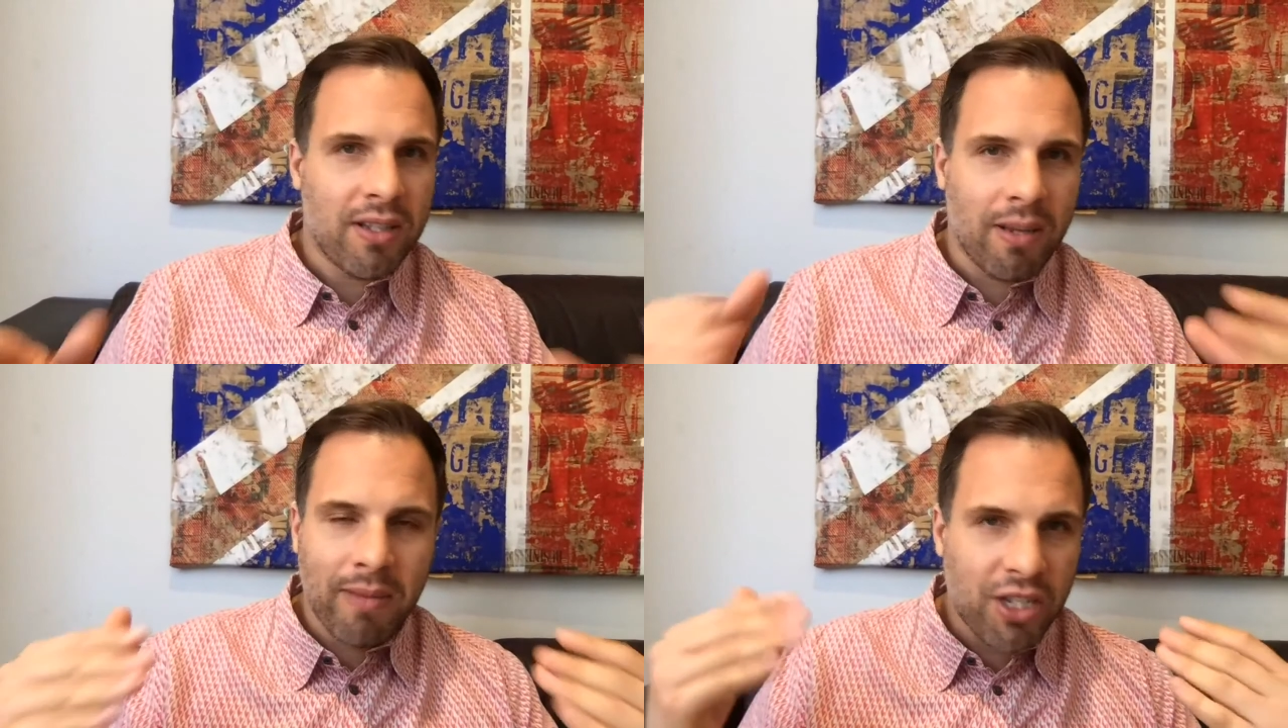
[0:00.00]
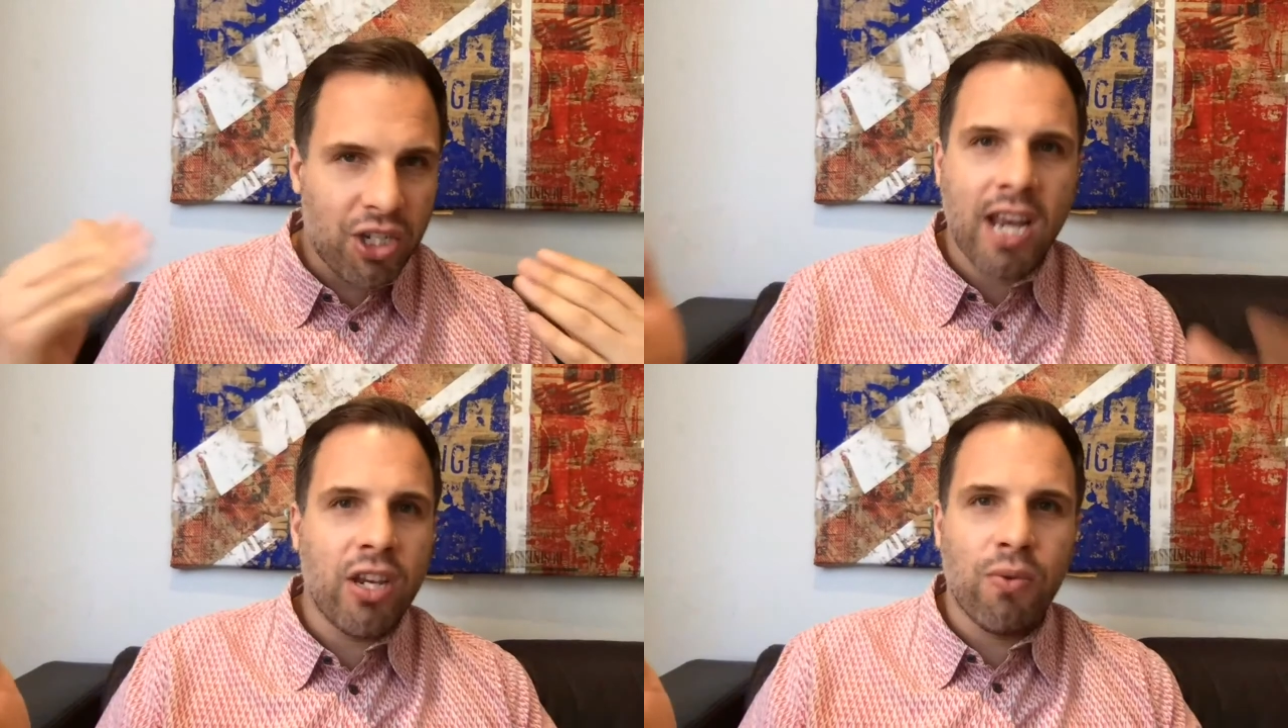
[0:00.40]
I mean,
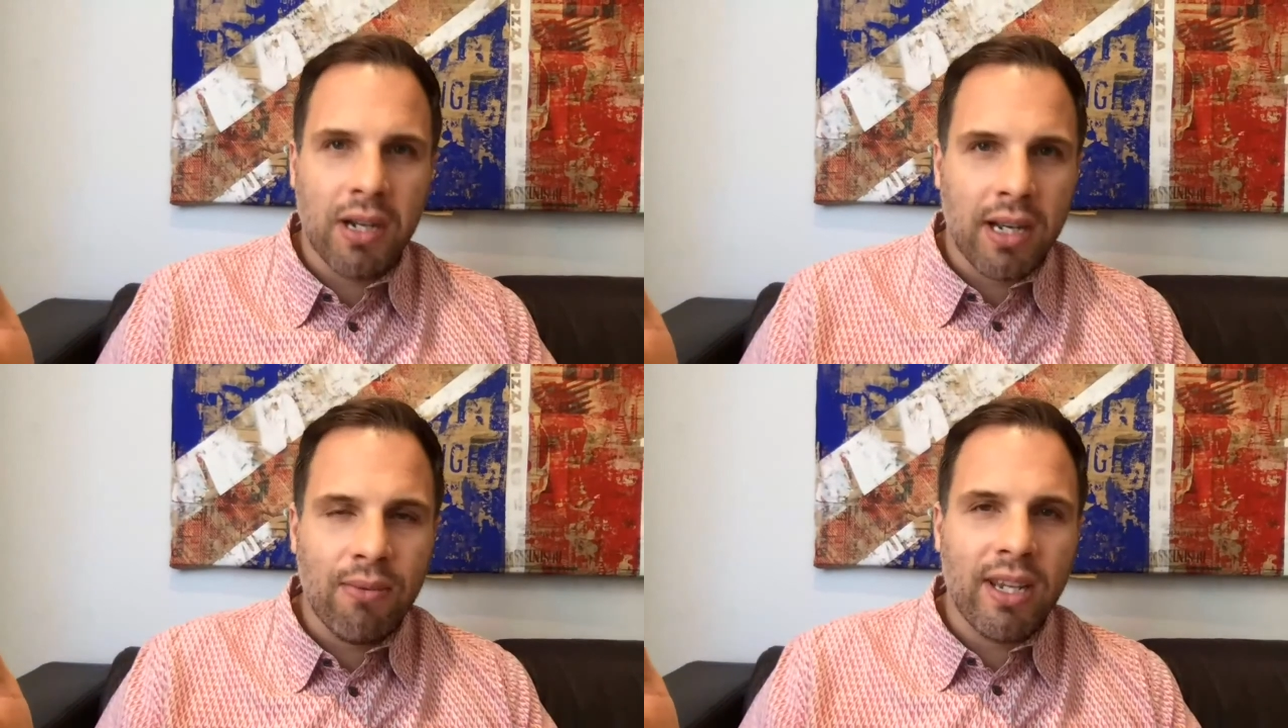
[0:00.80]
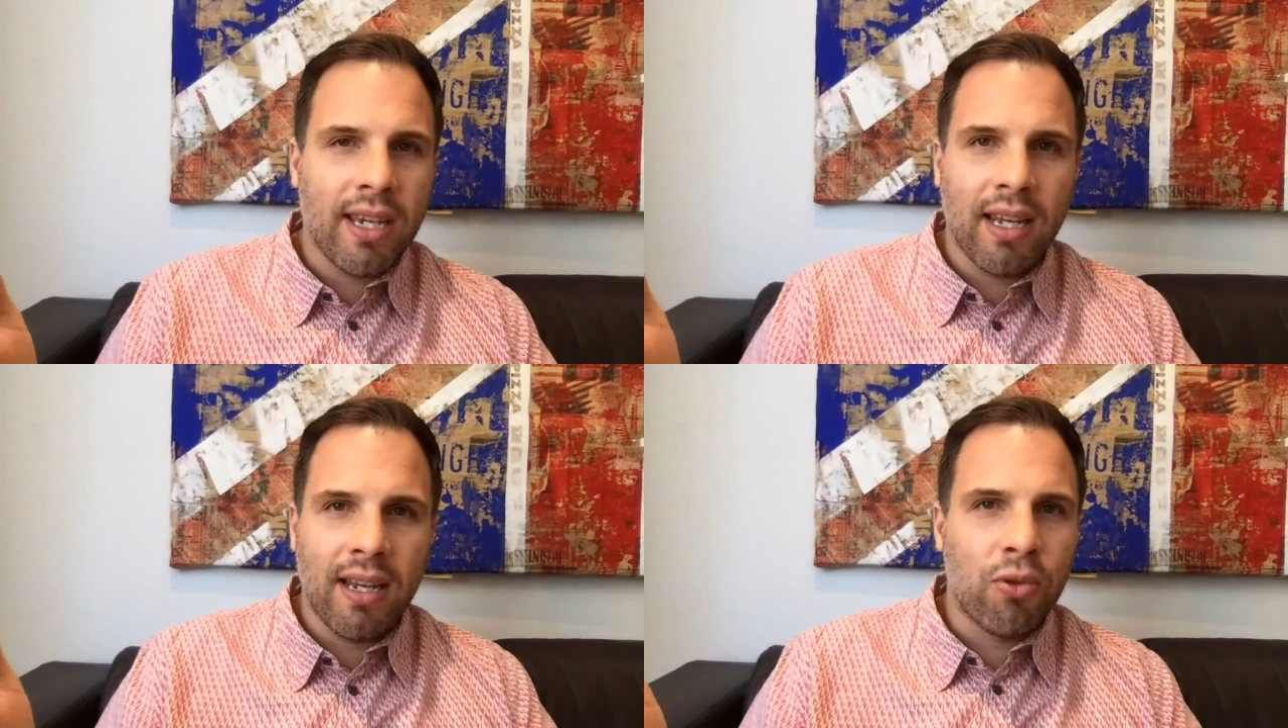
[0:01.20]
genuinely, we are
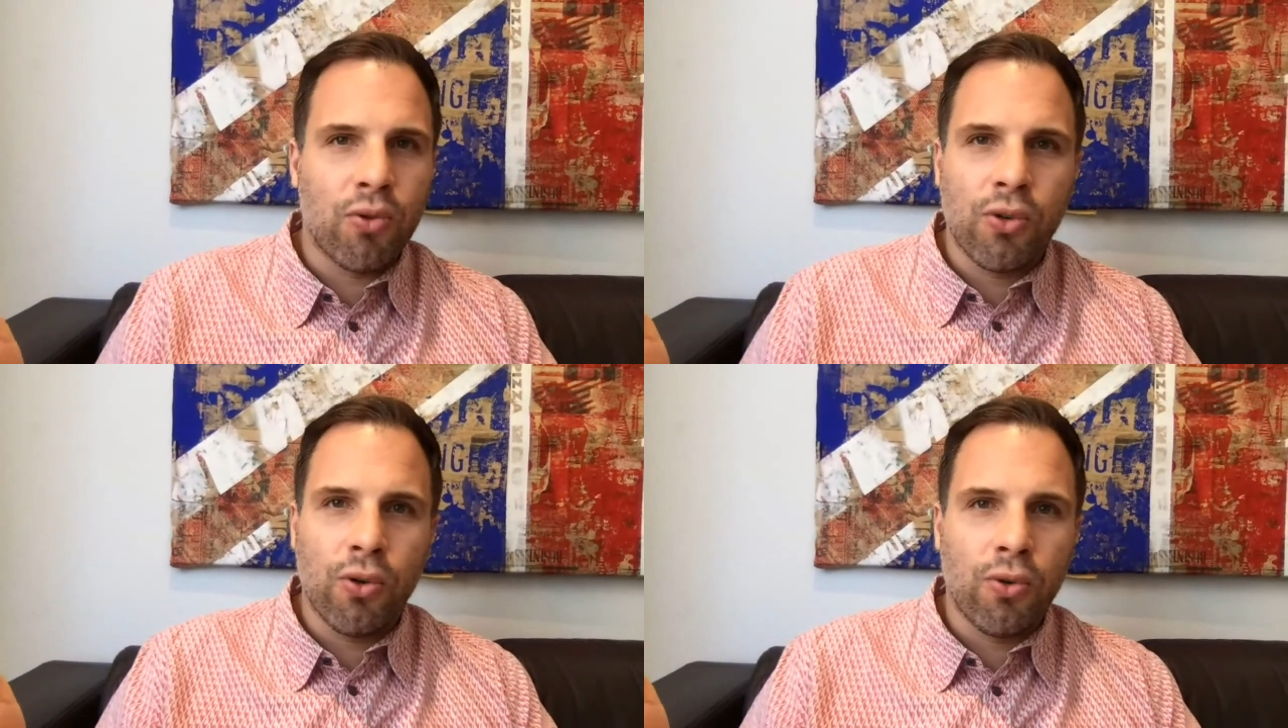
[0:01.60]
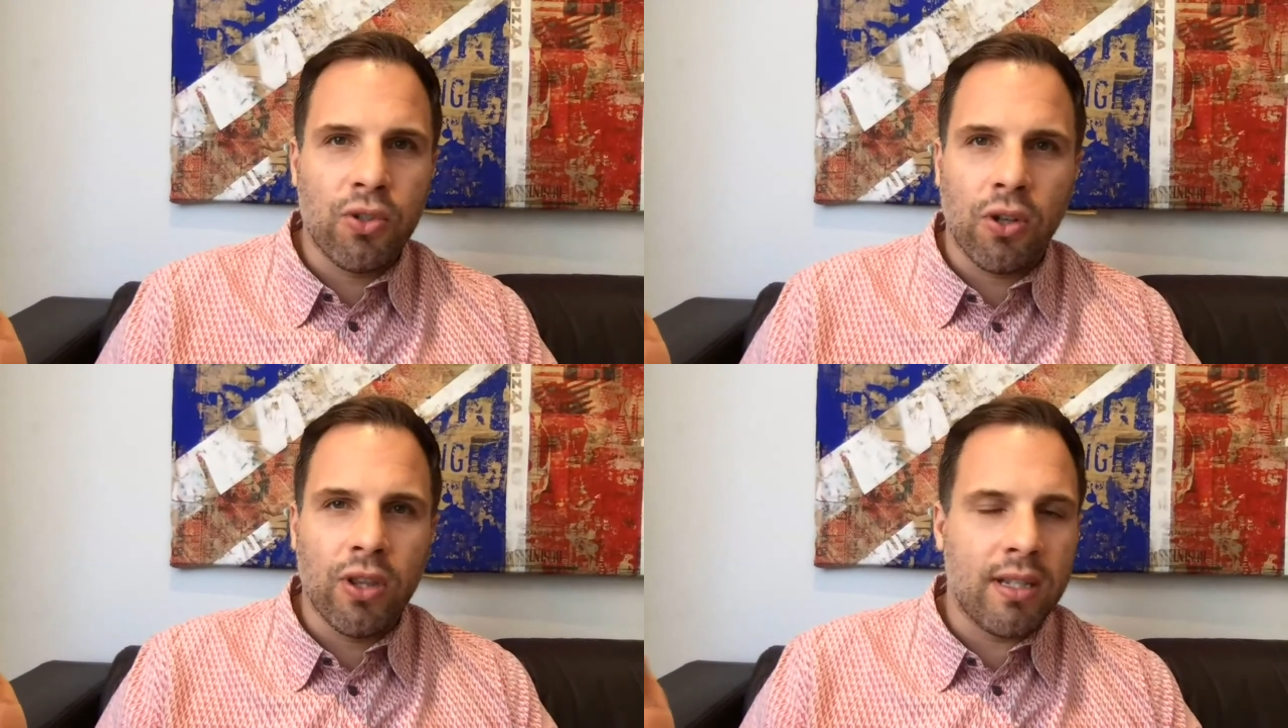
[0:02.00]
getting more calls
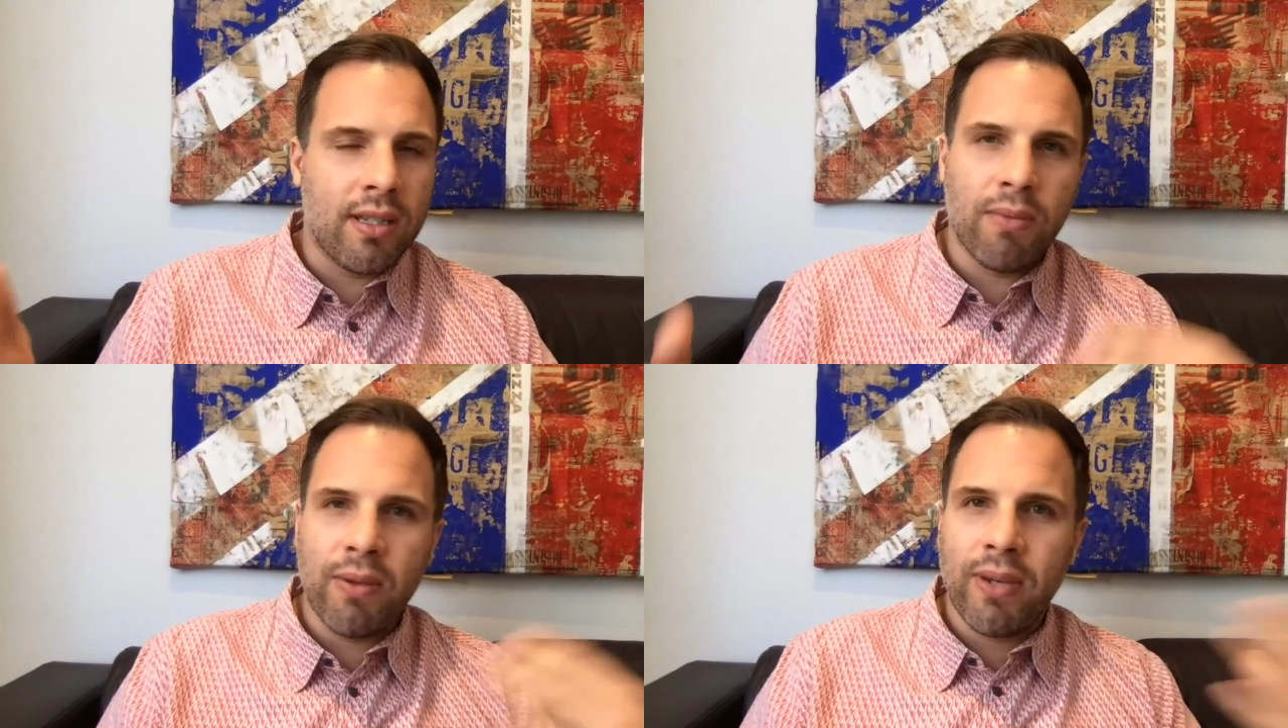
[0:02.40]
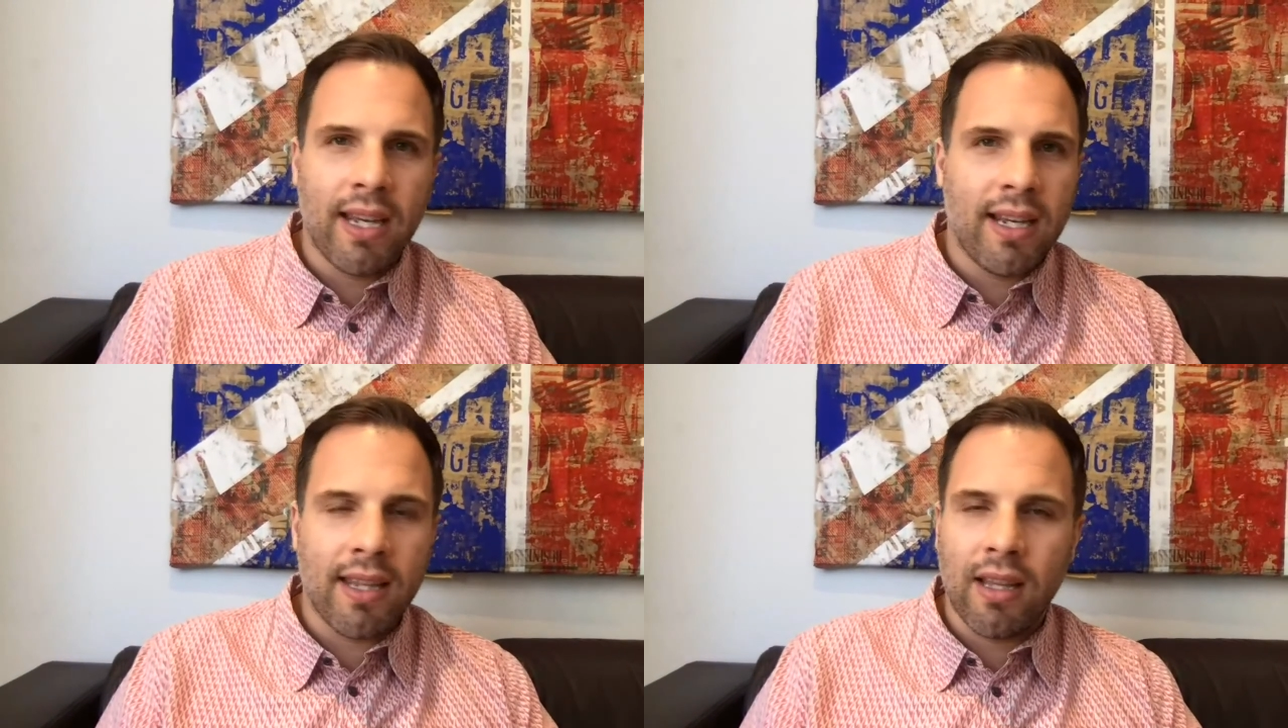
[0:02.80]
on this than we were
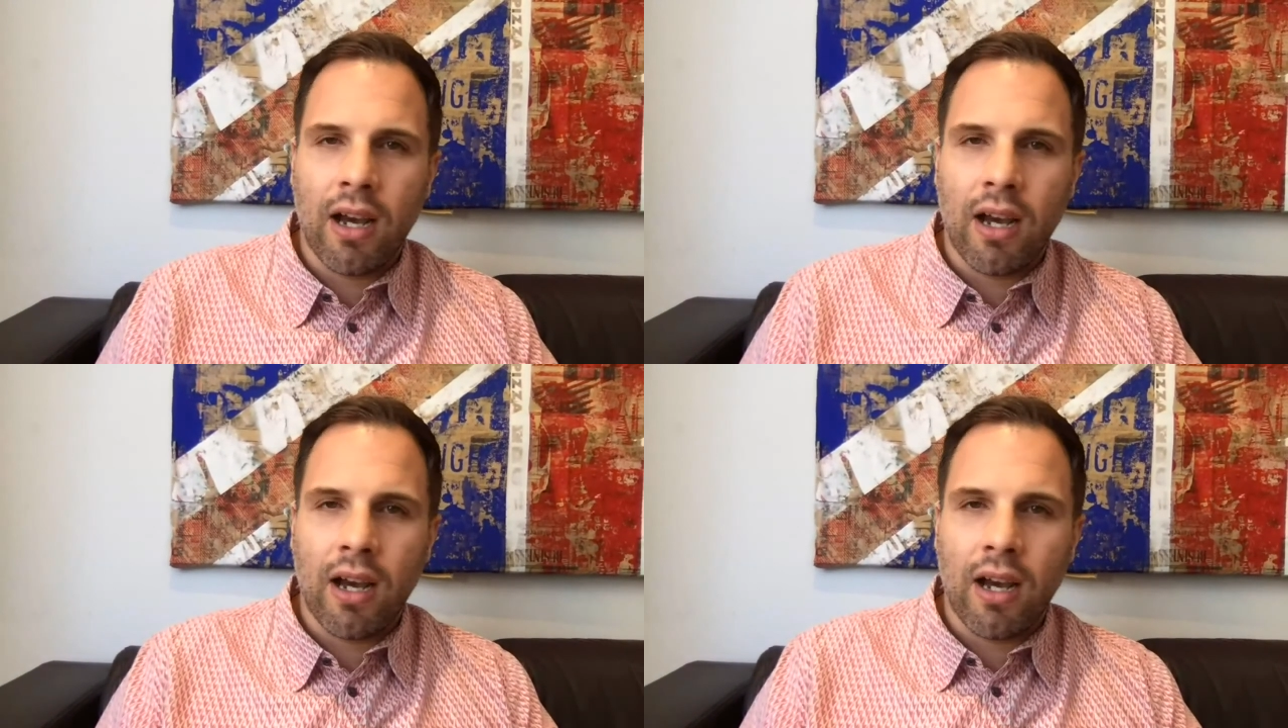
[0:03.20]
getting at the